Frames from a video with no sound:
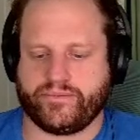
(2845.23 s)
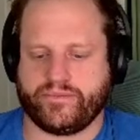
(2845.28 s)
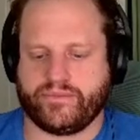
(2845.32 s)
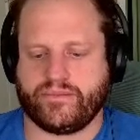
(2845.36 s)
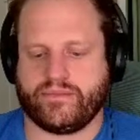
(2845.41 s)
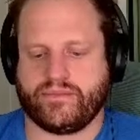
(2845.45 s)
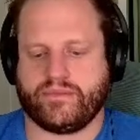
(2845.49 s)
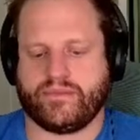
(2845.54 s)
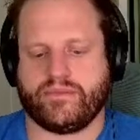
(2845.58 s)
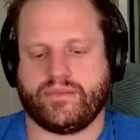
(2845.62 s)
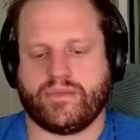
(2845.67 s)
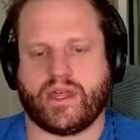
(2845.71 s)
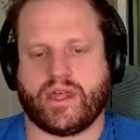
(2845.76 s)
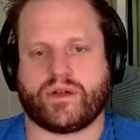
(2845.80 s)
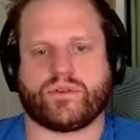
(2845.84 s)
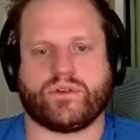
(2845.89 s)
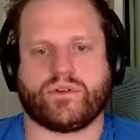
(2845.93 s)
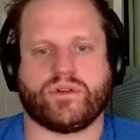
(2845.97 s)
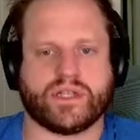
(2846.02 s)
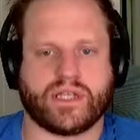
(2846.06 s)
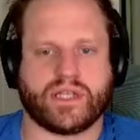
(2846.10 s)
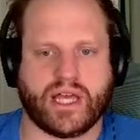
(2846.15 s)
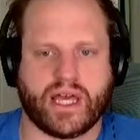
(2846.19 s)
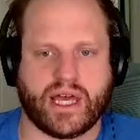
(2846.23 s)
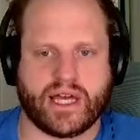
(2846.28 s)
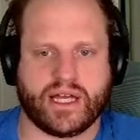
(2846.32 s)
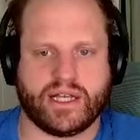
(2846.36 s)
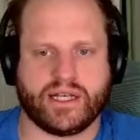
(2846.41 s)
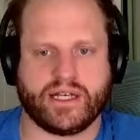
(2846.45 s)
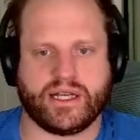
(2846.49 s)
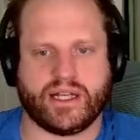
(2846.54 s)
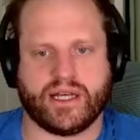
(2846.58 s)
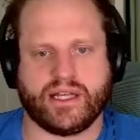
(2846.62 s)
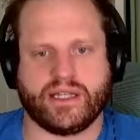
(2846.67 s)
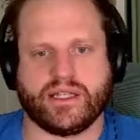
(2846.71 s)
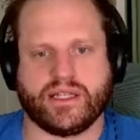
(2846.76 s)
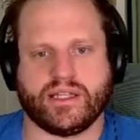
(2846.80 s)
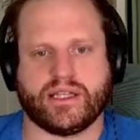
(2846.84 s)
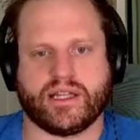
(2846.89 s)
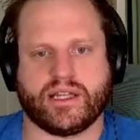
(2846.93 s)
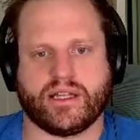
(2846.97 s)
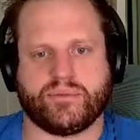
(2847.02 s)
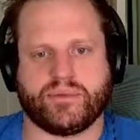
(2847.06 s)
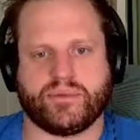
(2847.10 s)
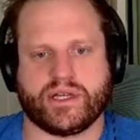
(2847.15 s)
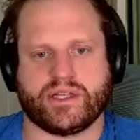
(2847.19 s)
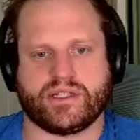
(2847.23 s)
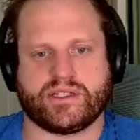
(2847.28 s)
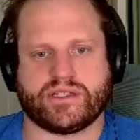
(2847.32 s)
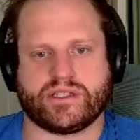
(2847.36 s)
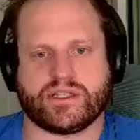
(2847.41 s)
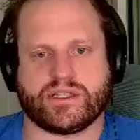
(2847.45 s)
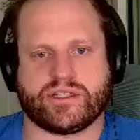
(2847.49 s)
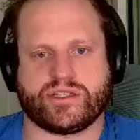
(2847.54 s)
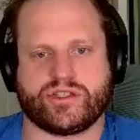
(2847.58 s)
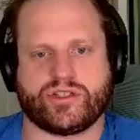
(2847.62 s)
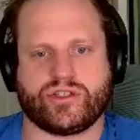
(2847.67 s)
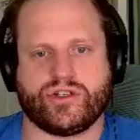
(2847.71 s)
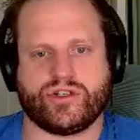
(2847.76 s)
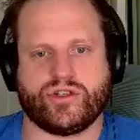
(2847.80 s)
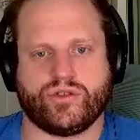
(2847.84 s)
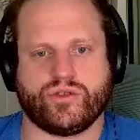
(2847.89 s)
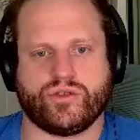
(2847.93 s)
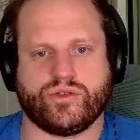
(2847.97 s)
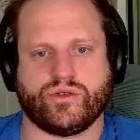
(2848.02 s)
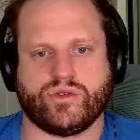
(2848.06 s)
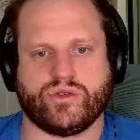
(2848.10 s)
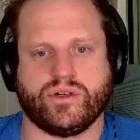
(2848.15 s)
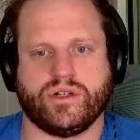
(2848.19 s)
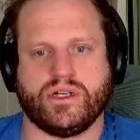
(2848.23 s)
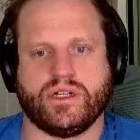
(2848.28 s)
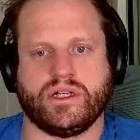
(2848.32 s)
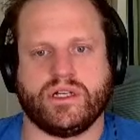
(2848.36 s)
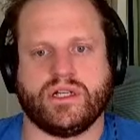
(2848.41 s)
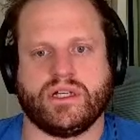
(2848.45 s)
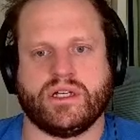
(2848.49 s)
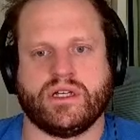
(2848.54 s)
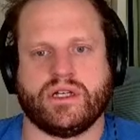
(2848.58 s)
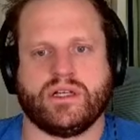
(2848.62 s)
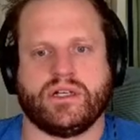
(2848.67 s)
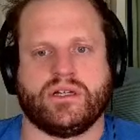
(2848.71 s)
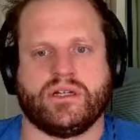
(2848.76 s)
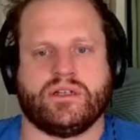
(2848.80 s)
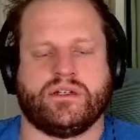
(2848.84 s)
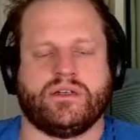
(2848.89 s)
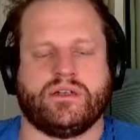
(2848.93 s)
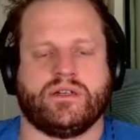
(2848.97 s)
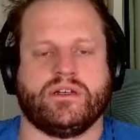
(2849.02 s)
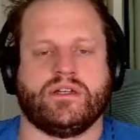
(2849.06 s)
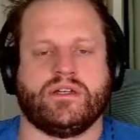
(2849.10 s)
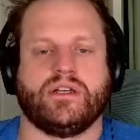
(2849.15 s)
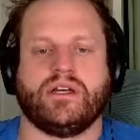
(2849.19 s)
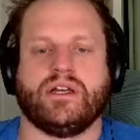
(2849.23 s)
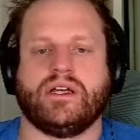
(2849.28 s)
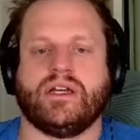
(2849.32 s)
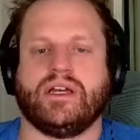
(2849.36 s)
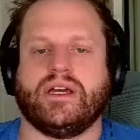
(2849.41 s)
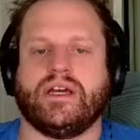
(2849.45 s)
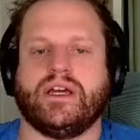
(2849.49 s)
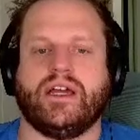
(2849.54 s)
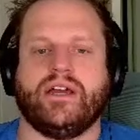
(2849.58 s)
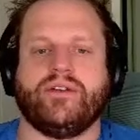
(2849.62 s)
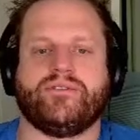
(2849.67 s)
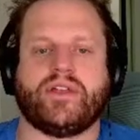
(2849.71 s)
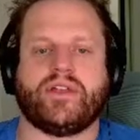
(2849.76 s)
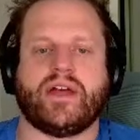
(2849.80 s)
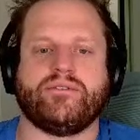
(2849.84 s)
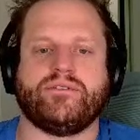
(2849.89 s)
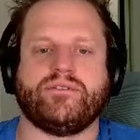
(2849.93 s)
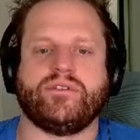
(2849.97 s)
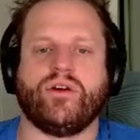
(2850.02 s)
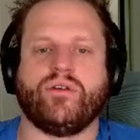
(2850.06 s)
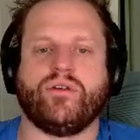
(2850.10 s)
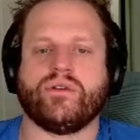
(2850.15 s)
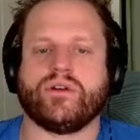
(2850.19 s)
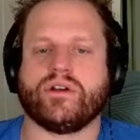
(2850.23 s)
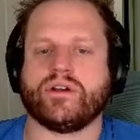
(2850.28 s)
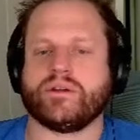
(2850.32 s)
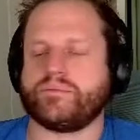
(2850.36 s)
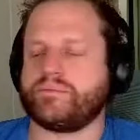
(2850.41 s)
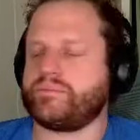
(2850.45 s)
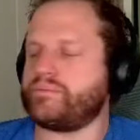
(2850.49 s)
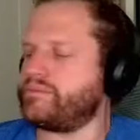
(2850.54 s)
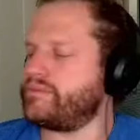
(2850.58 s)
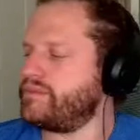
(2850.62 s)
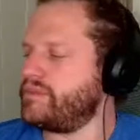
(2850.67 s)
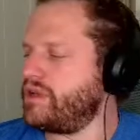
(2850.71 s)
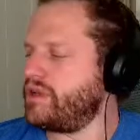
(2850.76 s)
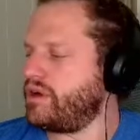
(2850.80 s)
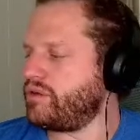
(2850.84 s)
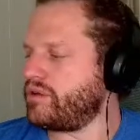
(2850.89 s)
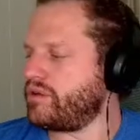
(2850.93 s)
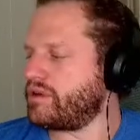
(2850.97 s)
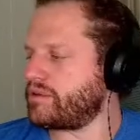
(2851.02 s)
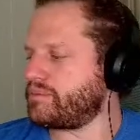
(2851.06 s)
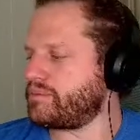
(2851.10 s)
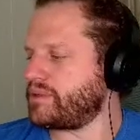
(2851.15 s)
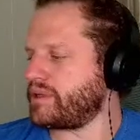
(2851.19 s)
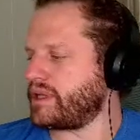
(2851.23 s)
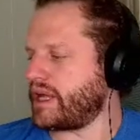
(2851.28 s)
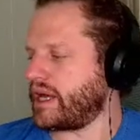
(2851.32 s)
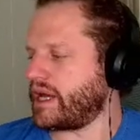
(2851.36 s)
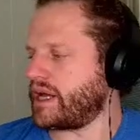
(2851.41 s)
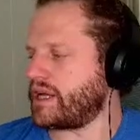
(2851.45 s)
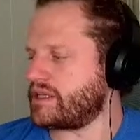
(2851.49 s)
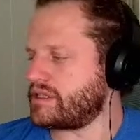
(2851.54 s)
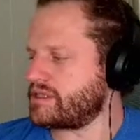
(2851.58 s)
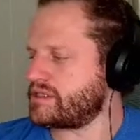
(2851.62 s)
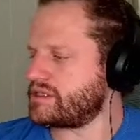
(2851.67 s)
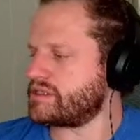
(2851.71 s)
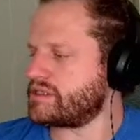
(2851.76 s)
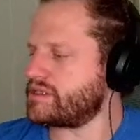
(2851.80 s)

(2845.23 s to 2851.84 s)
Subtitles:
they roll again, and then they place this 2. If they have nowhere to place,